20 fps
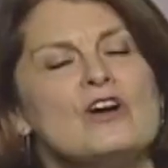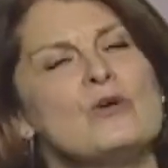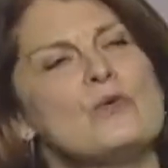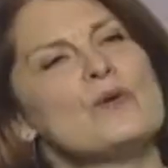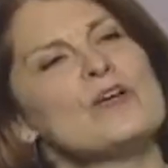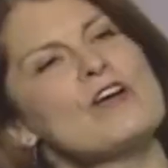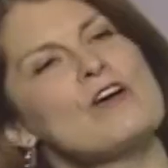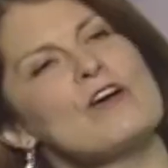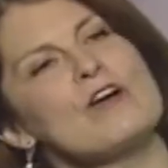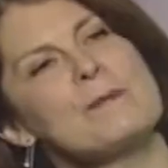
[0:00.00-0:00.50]

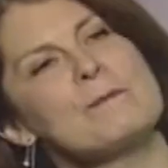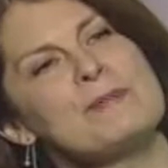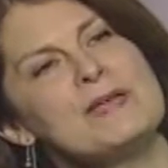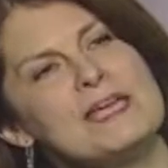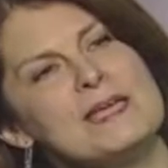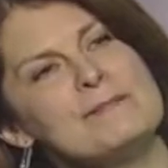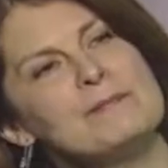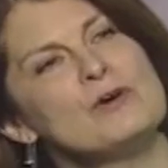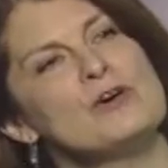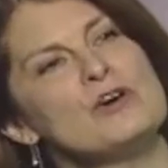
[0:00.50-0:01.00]
We are a
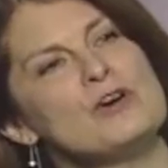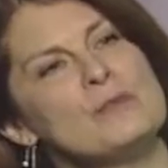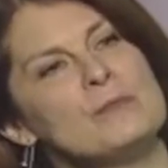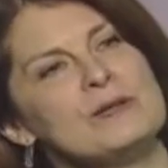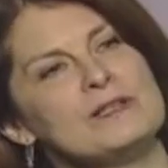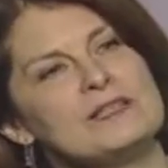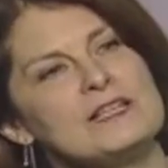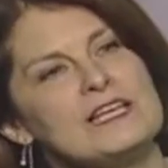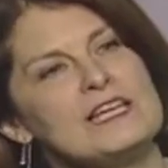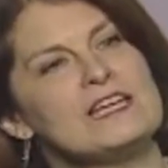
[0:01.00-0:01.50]
people who
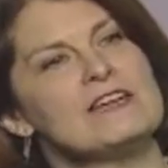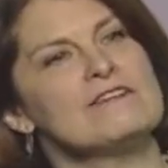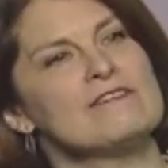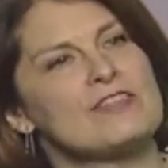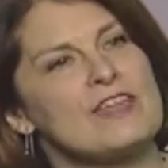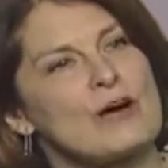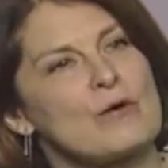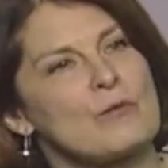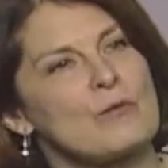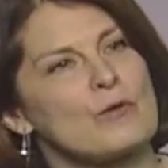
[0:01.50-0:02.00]
believe
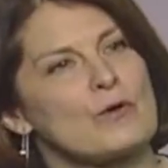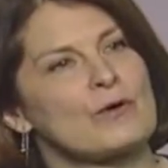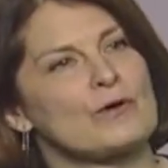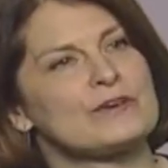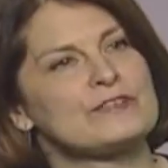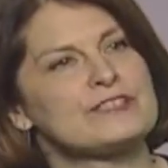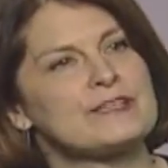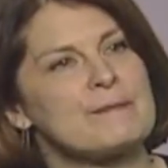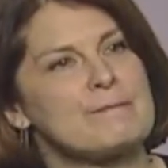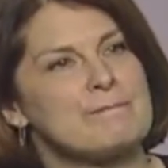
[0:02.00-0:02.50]
that
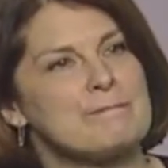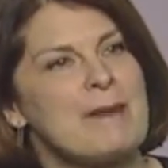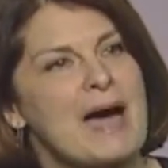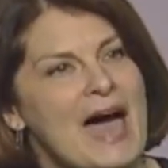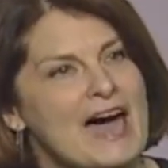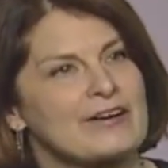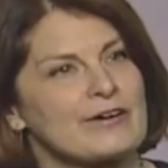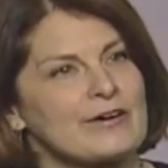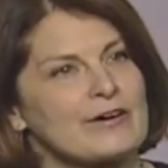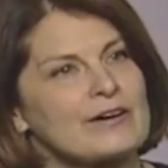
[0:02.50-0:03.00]
words
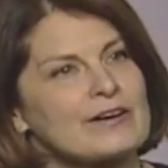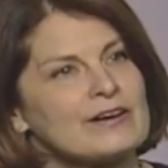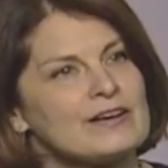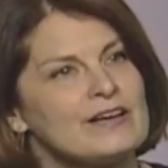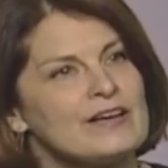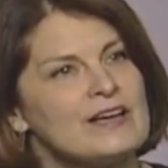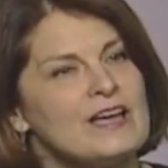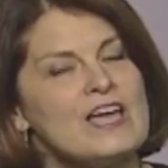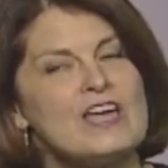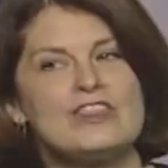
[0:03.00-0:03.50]
matter,
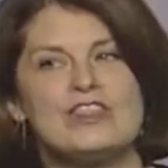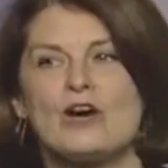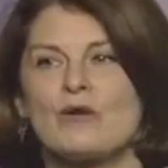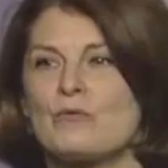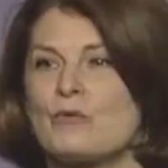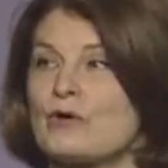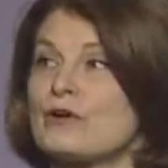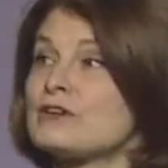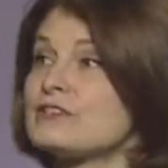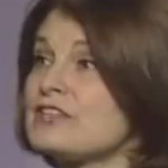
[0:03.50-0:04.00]
that
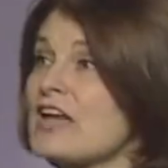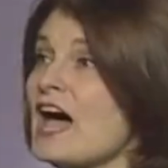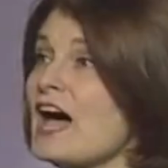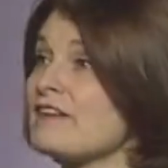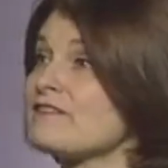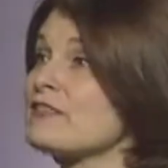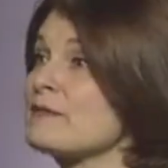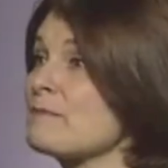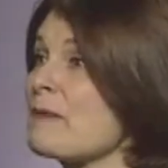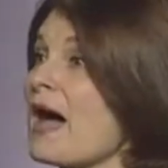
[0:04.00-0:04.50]
words
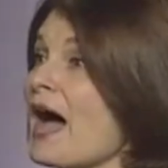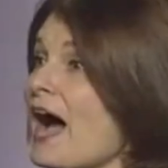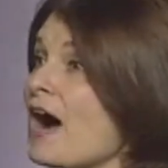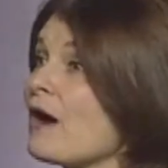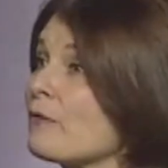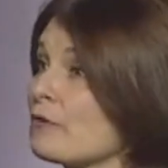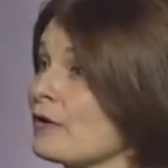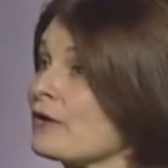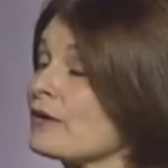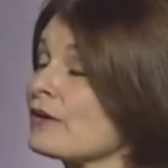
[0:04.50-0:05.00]
have the
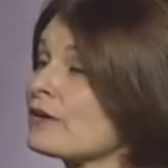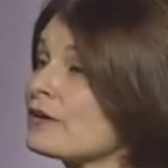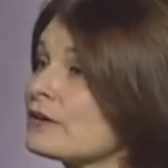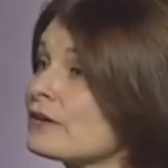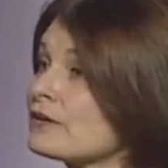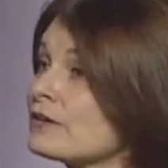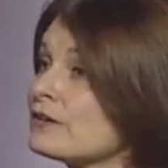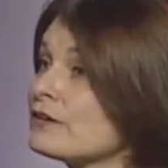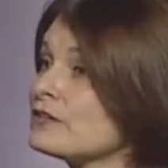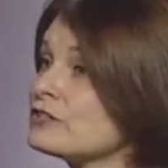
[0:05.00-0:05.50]
power
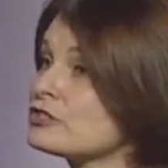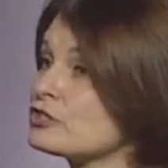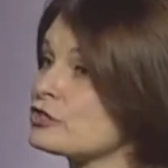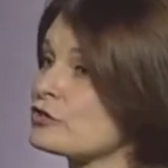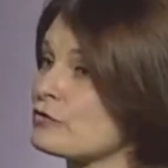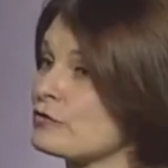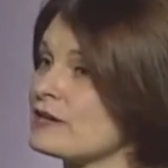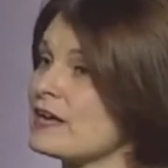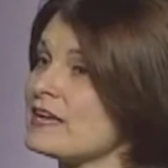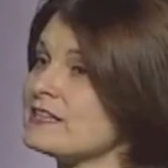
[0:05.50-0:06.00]
to
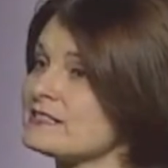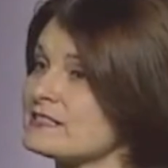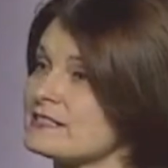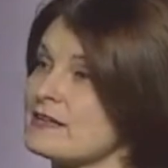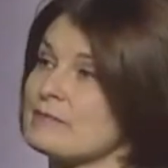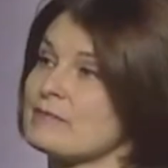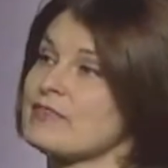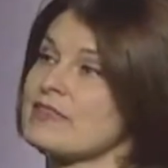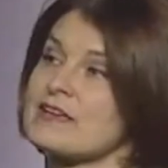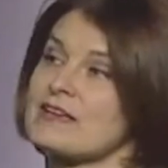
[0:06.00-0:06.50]
create
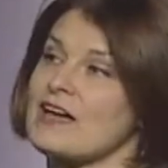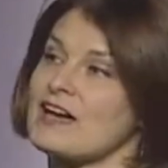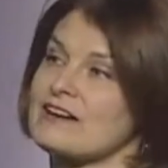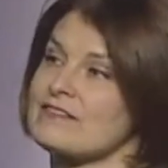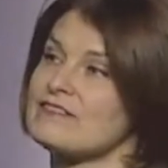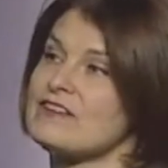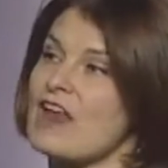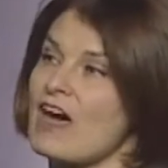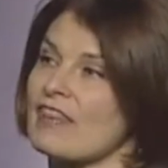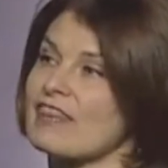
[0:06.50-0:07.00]
something out
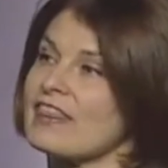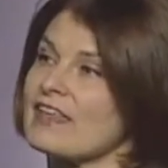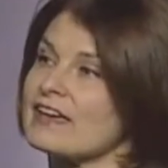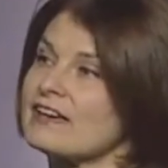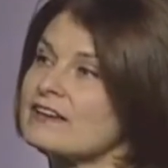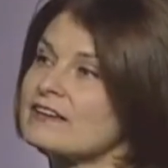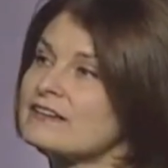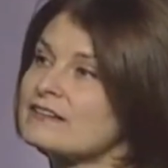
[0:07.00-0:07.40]
of nothing.